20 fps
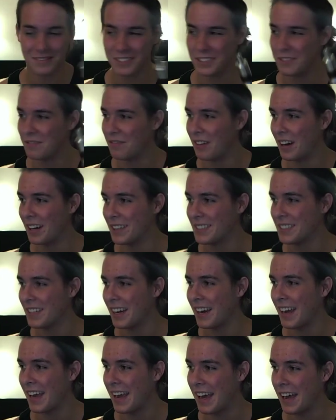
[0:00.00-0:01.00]
device
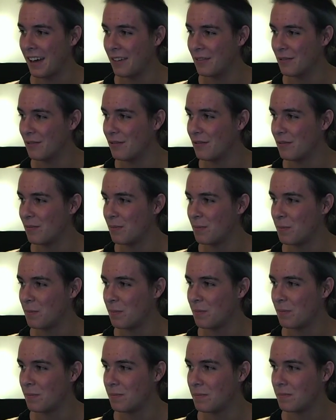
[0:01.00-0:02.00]
I have,
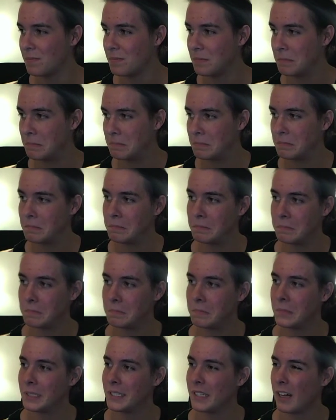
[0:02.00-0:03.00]

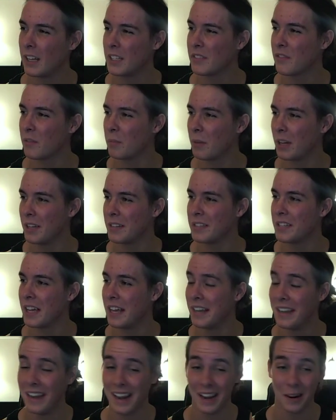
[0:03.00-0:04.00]
besides for my
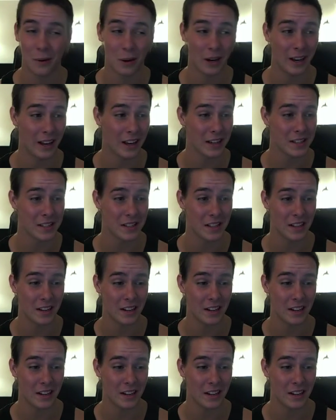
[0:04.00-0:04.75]
Zen AYS, that